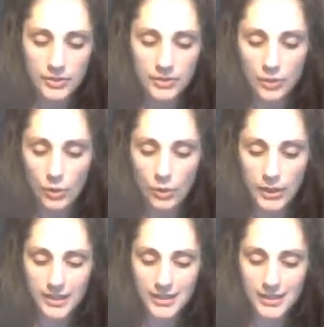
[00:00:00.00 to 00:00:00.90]
So
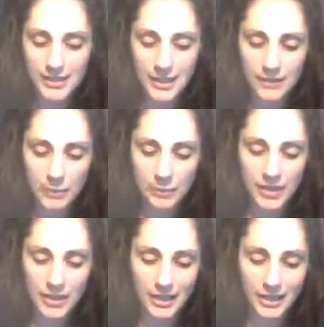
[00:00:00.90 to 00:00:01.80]
instead of it
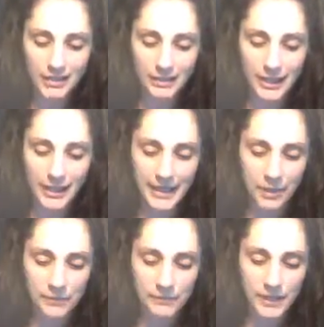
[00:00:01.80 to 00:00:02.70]
being kind of laid
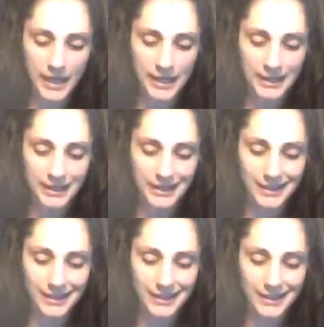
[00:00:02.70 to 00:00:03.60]
out flat, kind
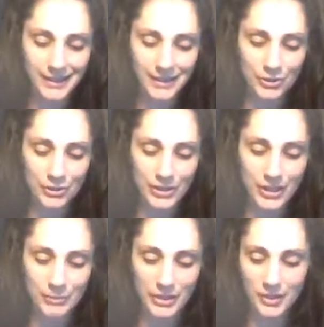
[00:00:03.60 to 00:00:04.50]
of easy to
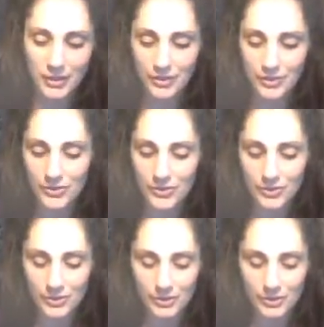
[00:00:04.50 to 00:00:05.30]
understand, because